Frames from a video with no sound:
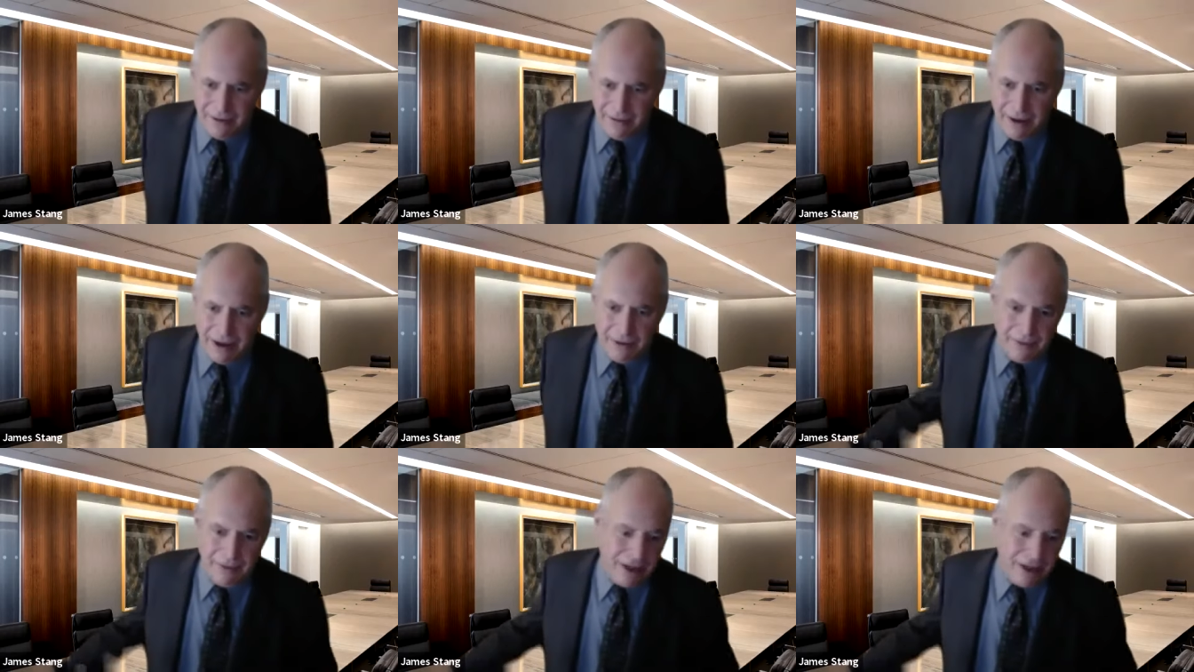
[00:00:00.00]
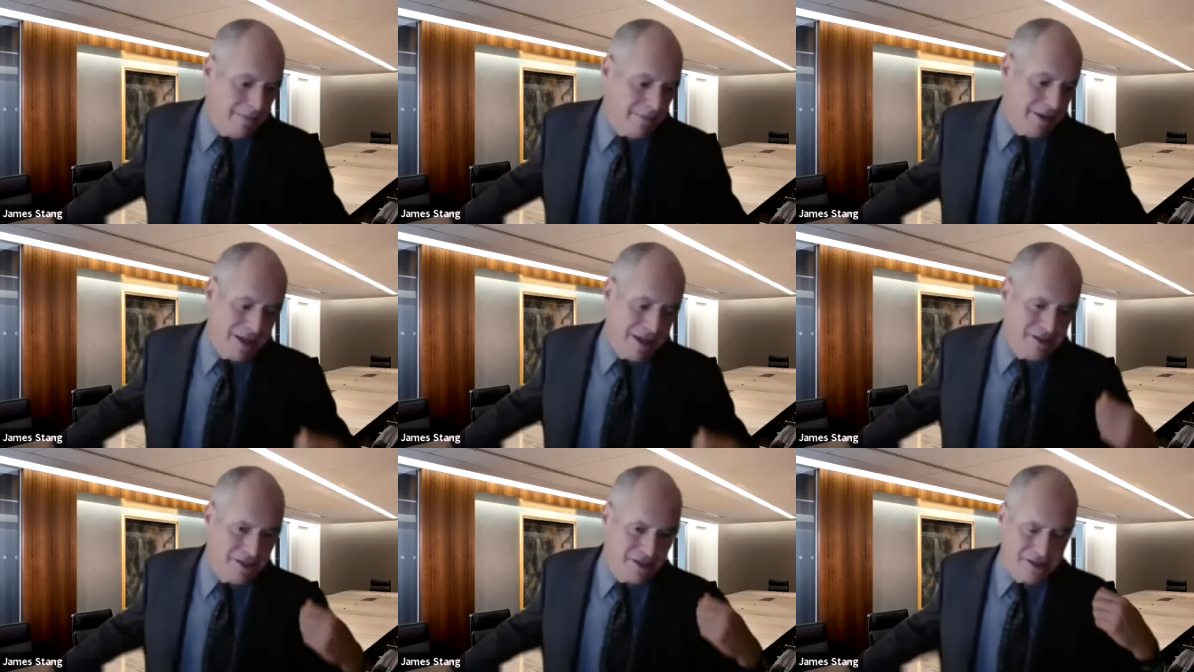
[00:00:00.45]
What it really
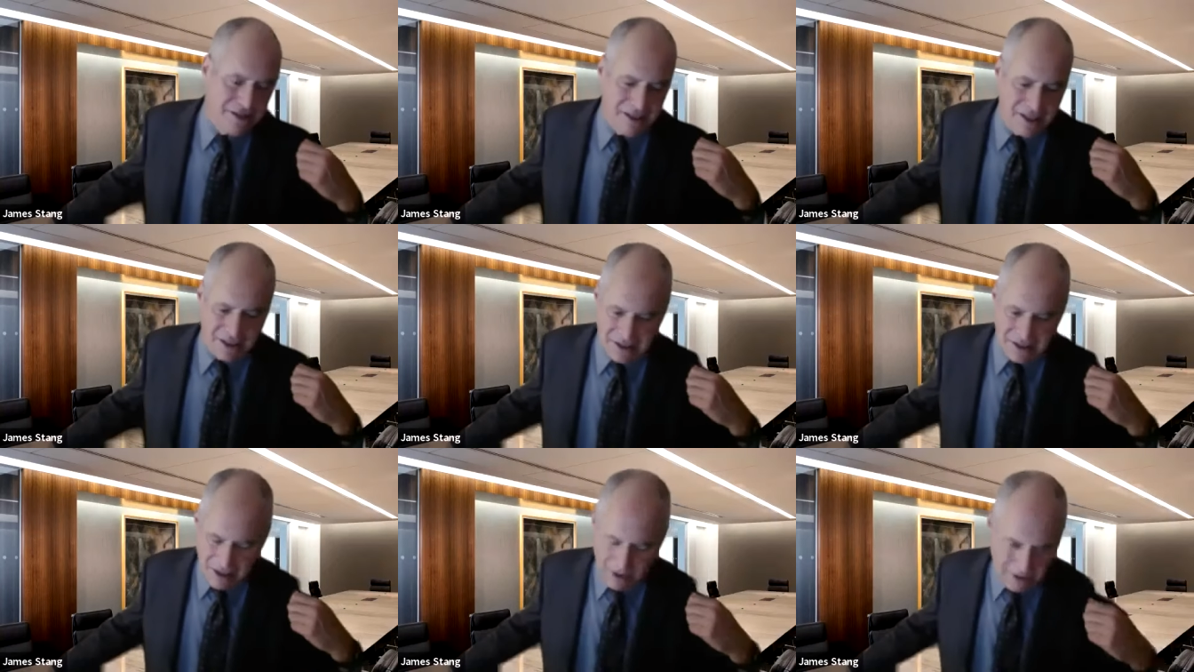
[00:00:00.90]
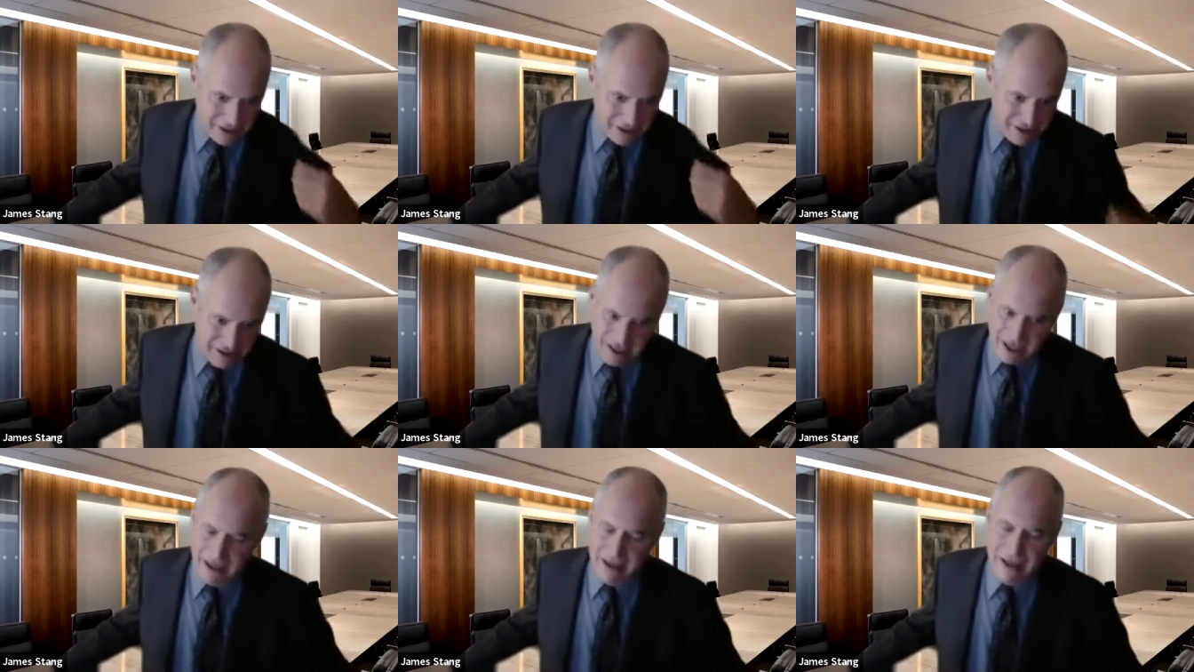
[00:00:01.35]
means is that
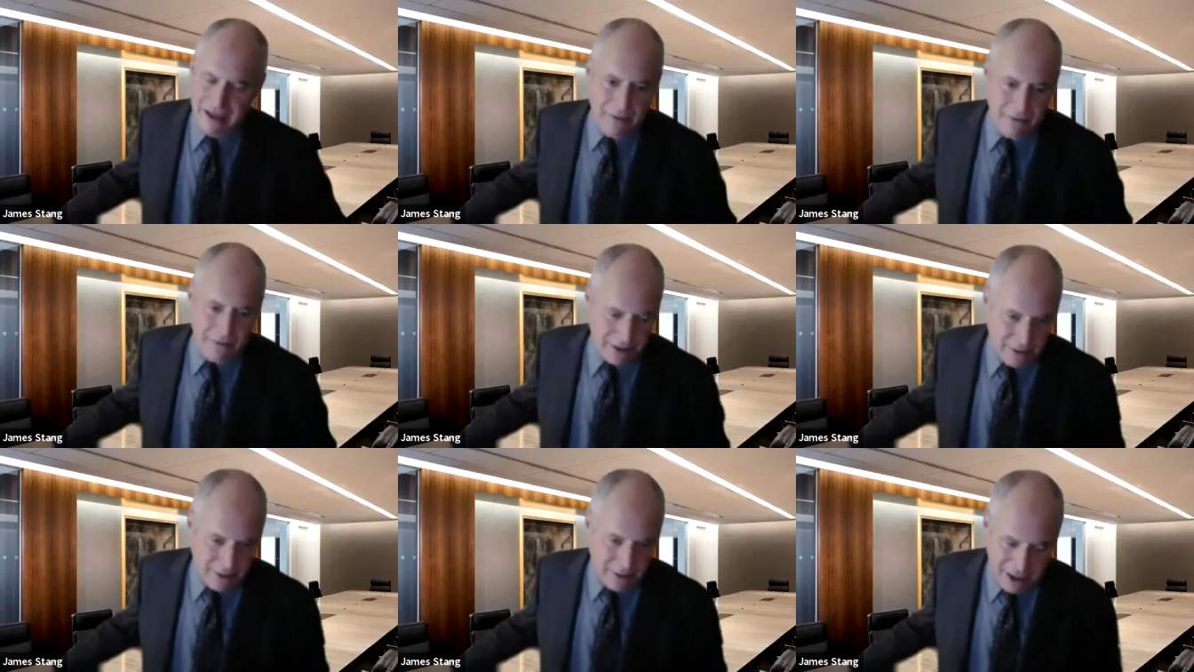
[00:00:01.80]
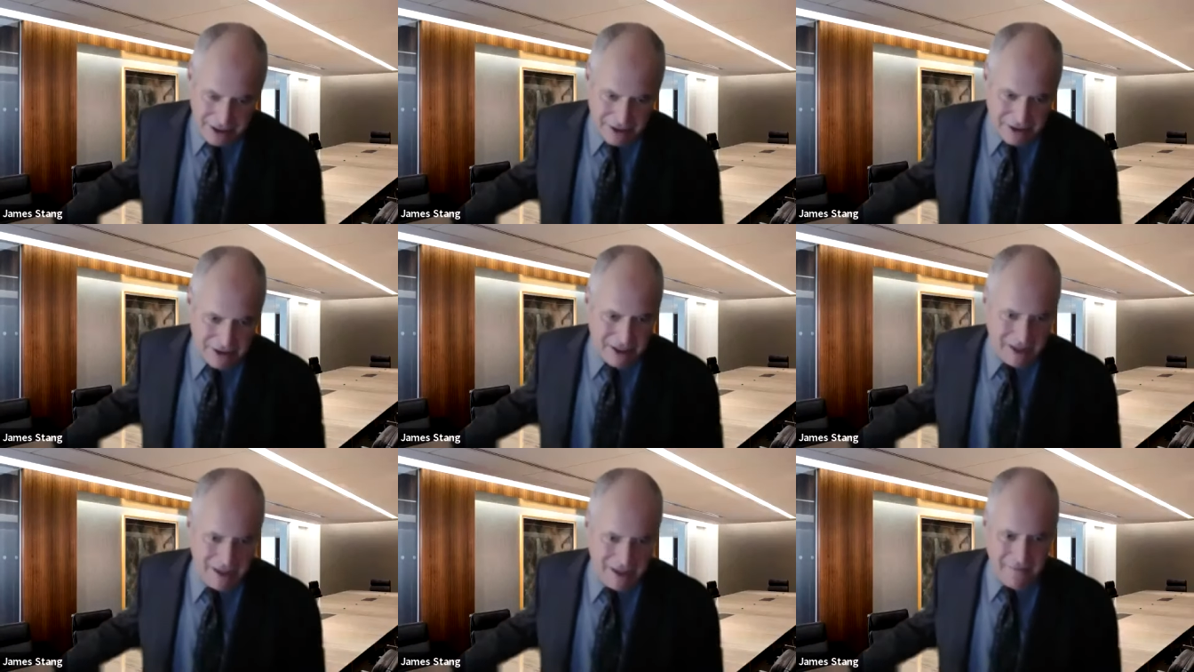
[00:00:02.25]
someone sent a
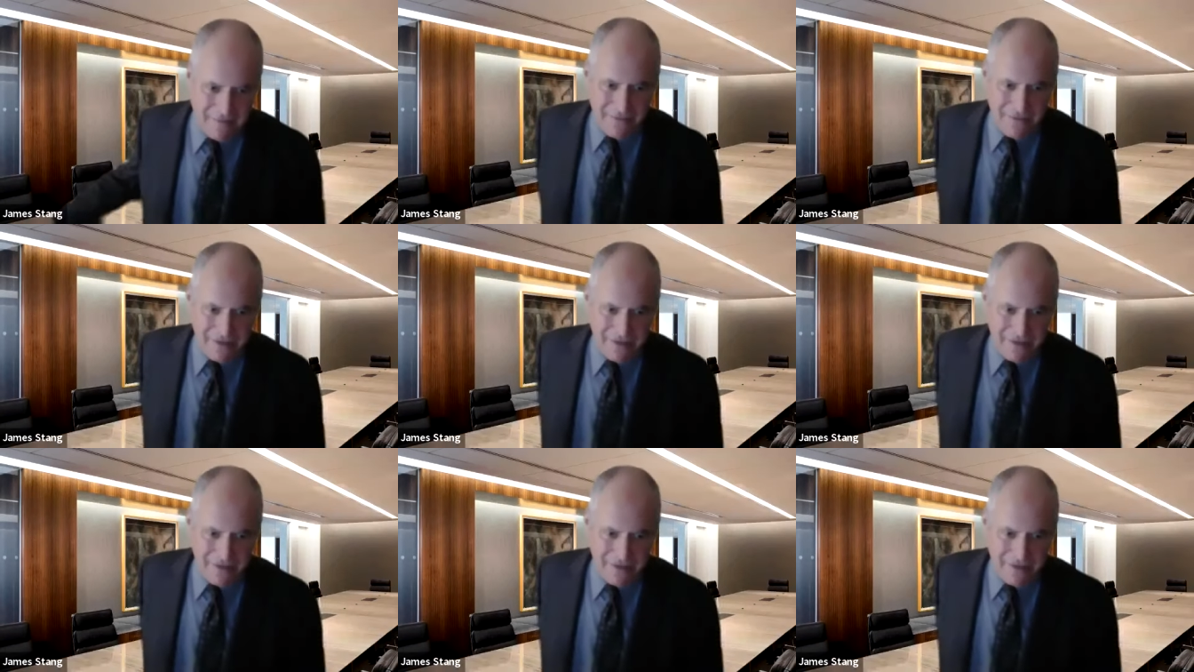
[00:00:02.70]
request,